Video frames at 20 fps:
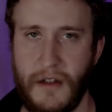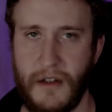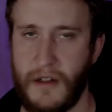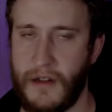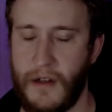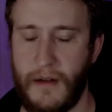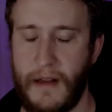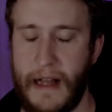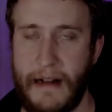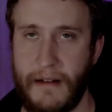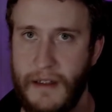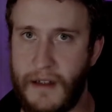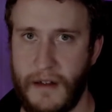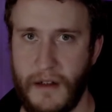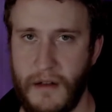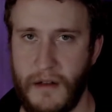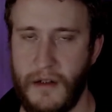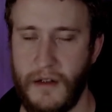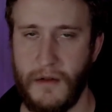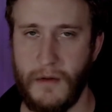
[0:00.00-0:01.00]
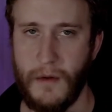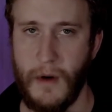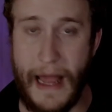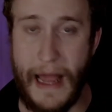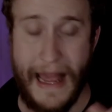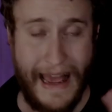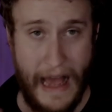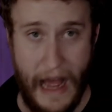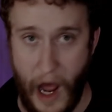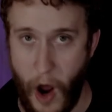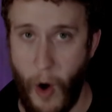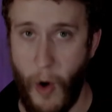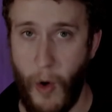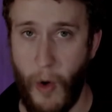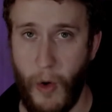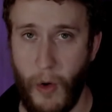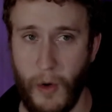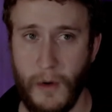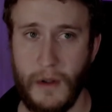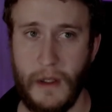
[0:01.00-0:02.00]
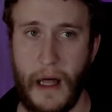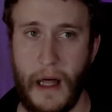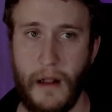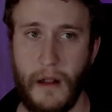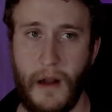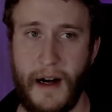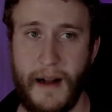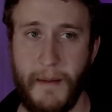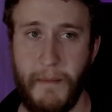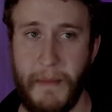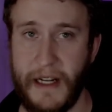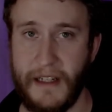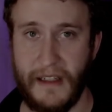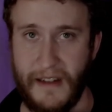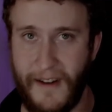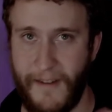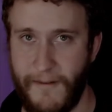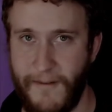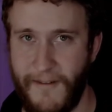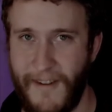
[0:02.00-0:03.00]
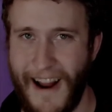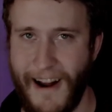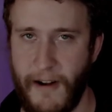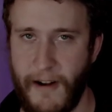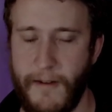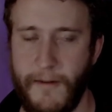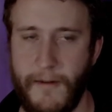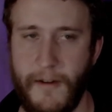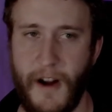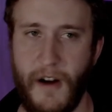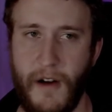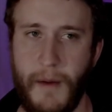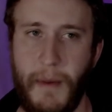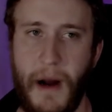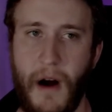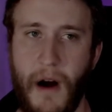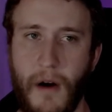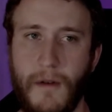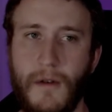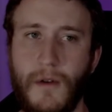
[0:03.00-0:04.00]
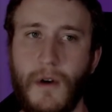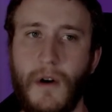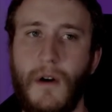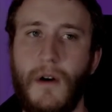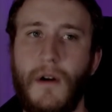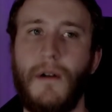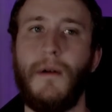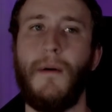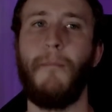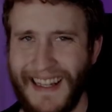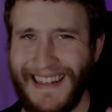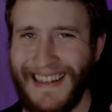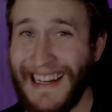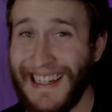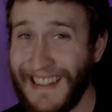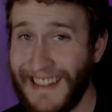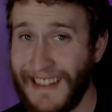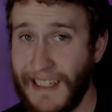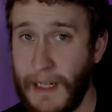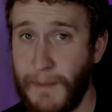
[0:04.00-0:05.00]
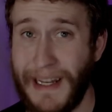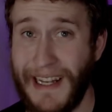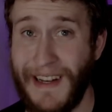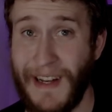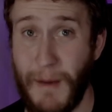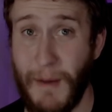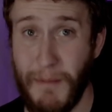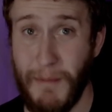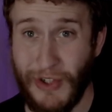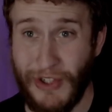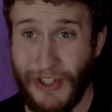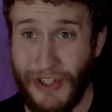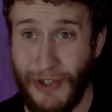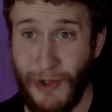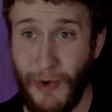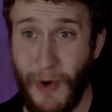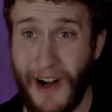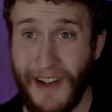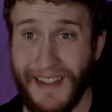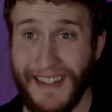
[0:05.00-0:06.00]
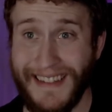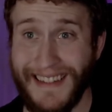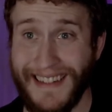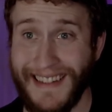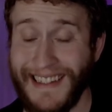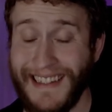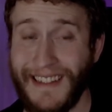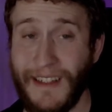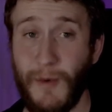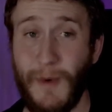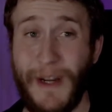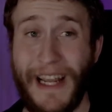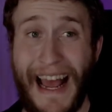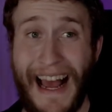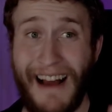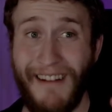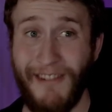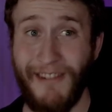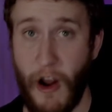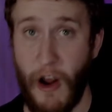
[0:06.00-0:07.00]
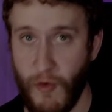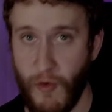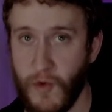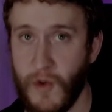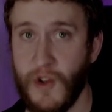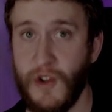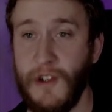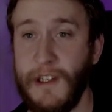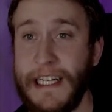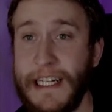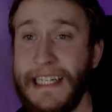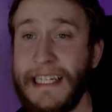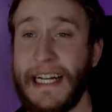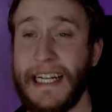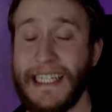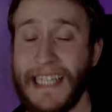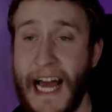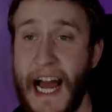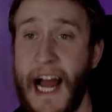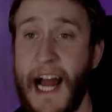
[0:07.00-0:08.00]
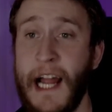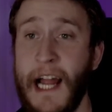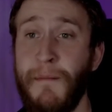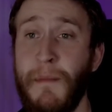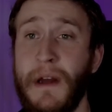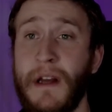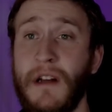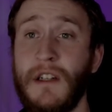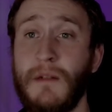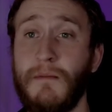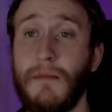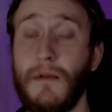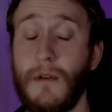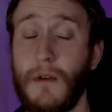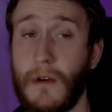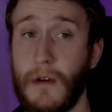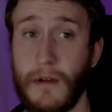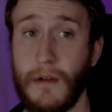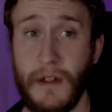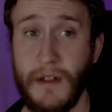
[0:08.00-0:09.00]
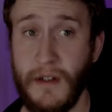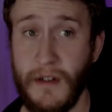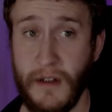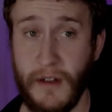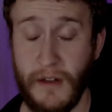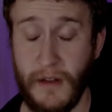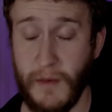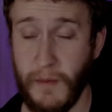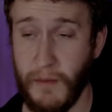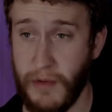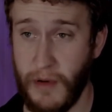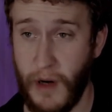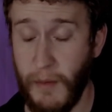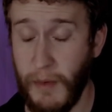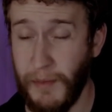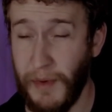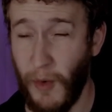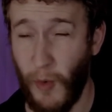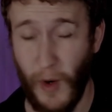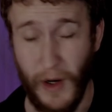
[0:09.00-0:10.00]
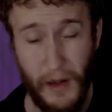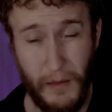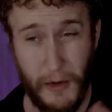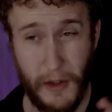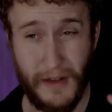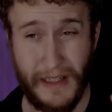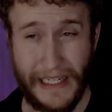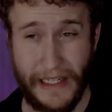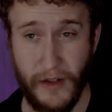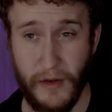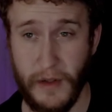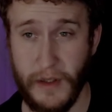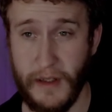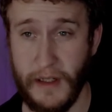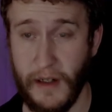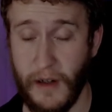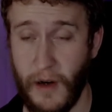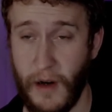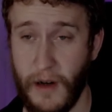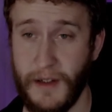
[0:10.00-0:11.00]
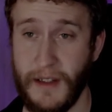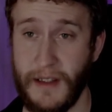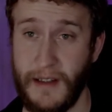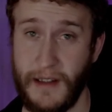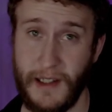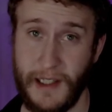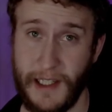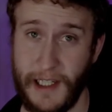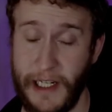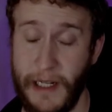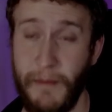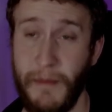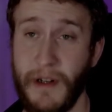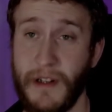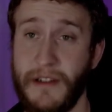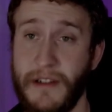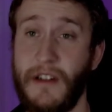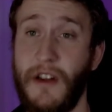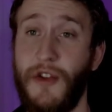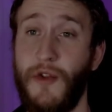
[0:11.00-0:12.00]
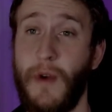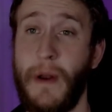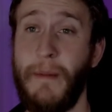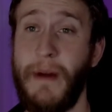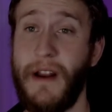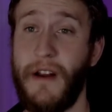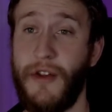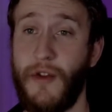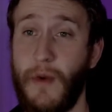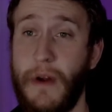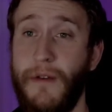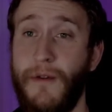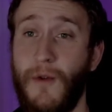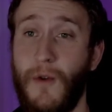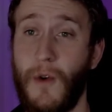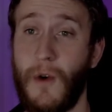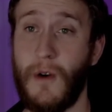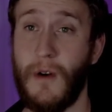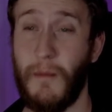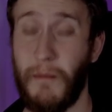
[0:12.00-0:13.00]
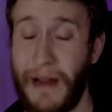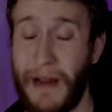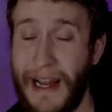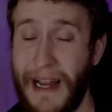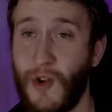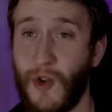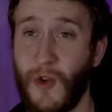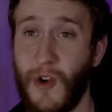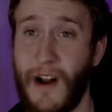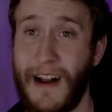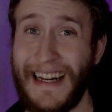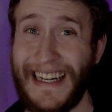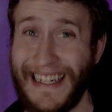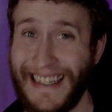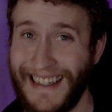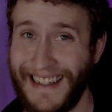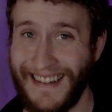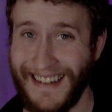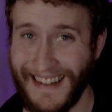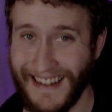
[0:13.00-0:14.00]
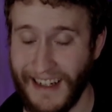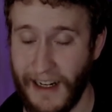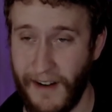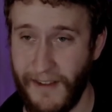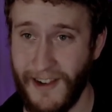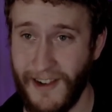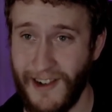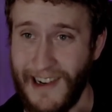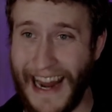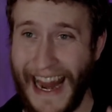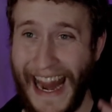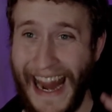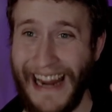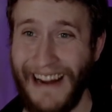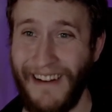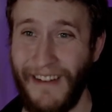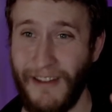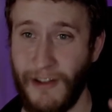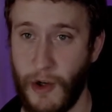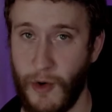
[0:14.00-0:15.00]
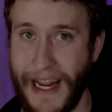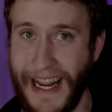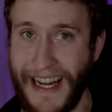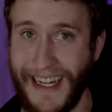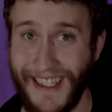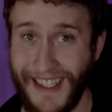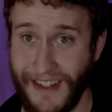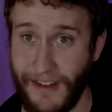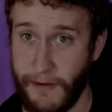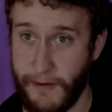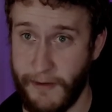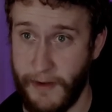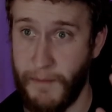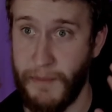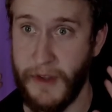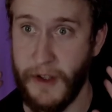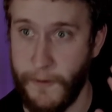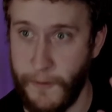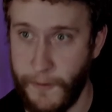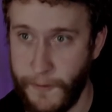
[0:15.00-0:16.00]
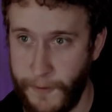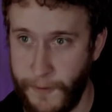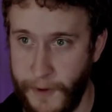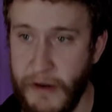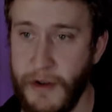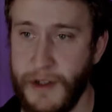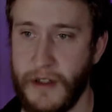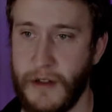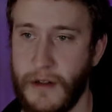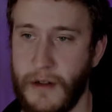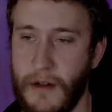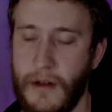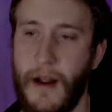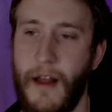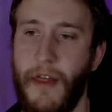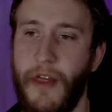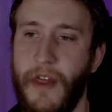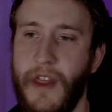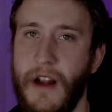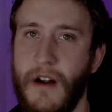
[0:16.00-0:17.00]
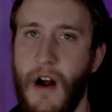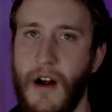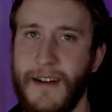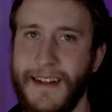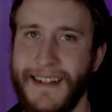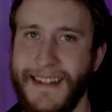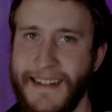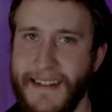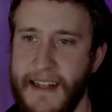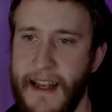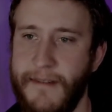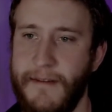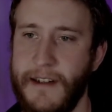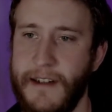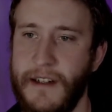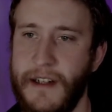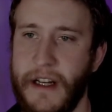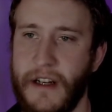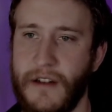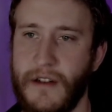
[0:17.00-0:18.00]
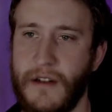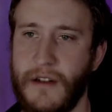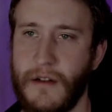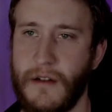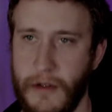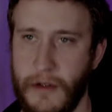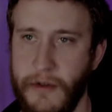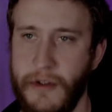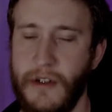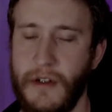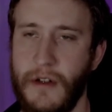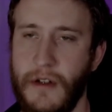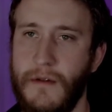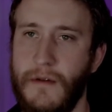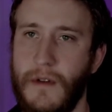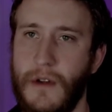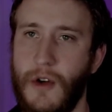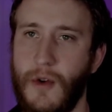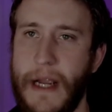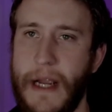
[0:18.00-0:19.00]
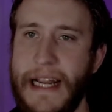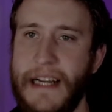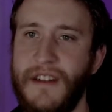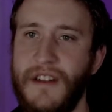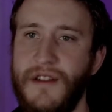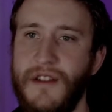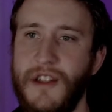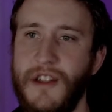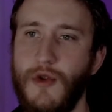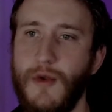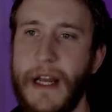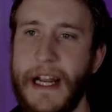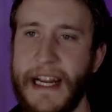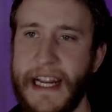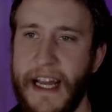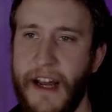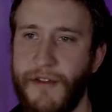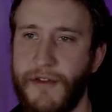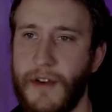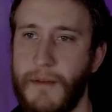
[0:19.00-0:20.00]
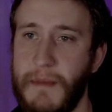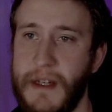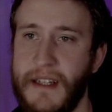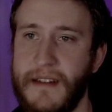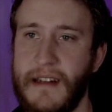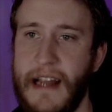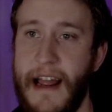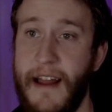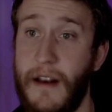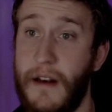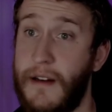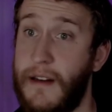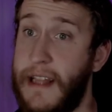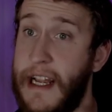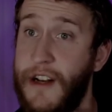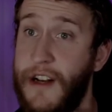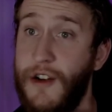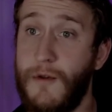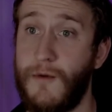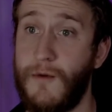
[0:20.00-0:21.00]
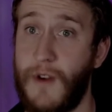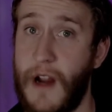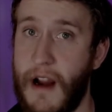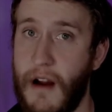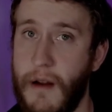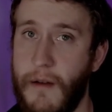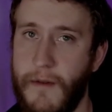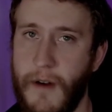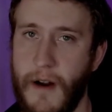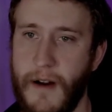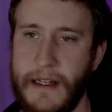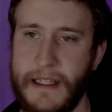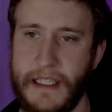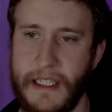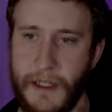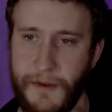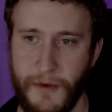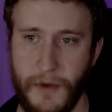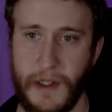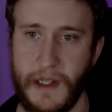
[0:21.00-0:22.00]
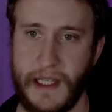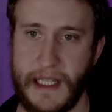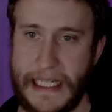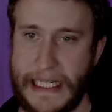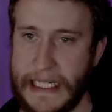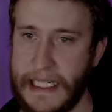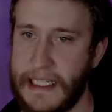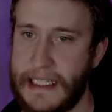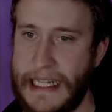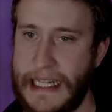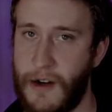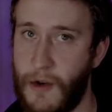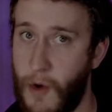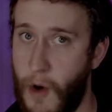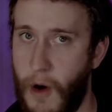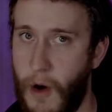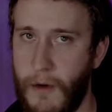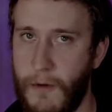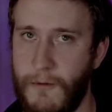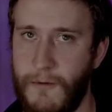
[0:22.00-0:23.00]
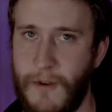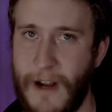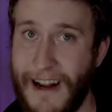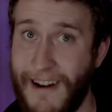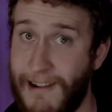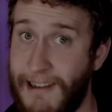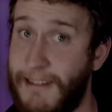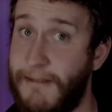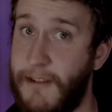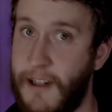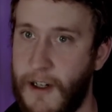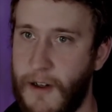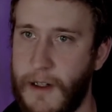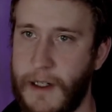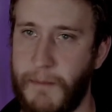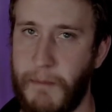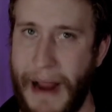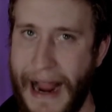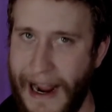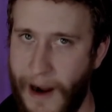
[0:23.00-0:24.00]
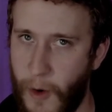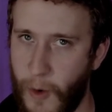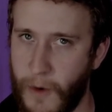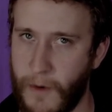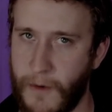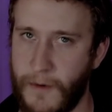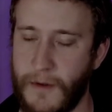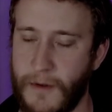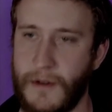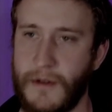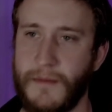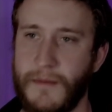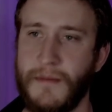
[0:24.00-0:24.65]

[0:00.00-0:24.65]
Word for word: just allows it to do a whole lot, makes it a very, very powerful card. Next up at number two on this list, we have Rooney Time Explorer. This is probably one of the most interesting cards in the game because the three mana three four battle cry, discover a location from the future. There are seven exclusive locations you can get from this, and they do very, very different things that are all very, very powerful.